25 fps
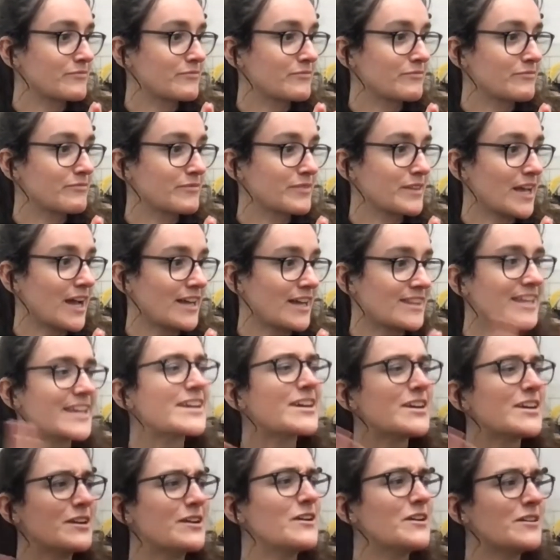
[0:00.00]
I think a
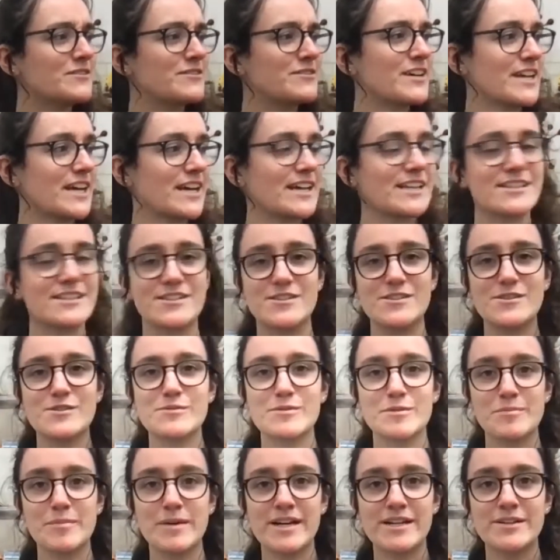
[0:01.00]
lot of it has to do with
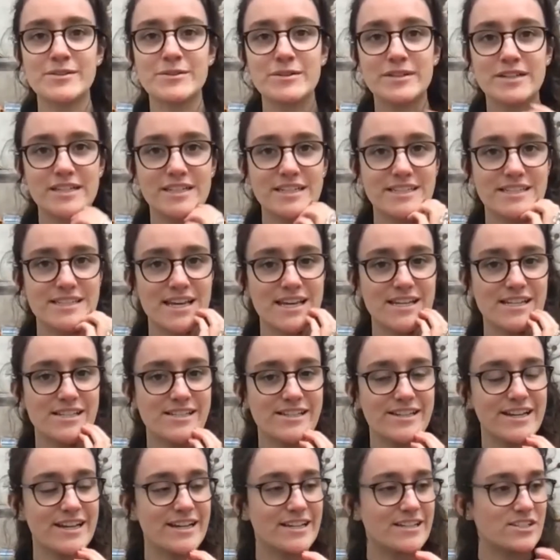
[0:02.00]
my organization,
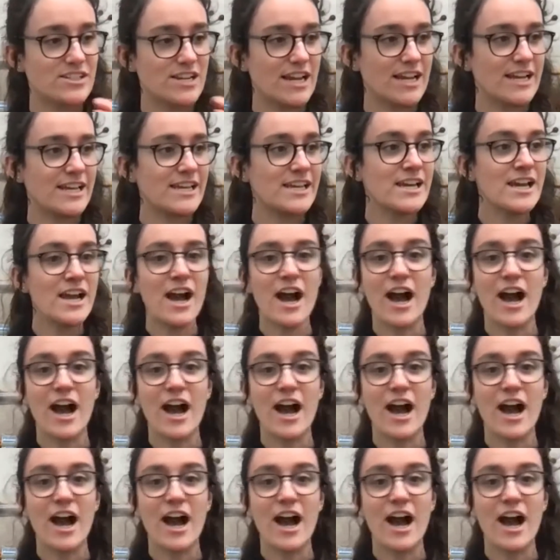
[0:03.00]
actually.